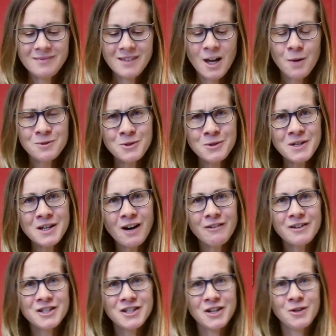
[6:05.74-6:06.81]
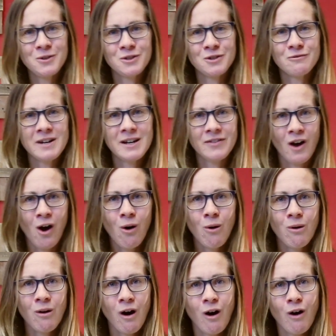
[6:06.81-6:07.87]
I would also encourage you to read the
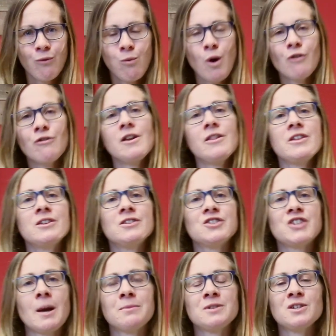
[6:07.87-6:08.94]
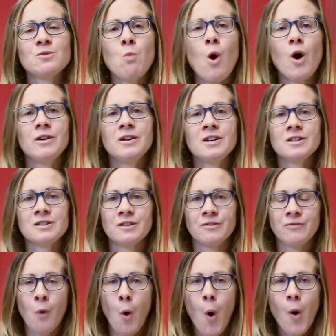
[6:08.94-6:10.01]
whole of 1 Corinthians chapters 1 to
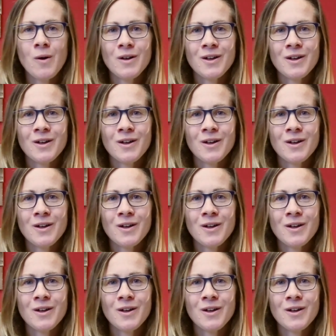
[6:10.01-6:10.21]
4,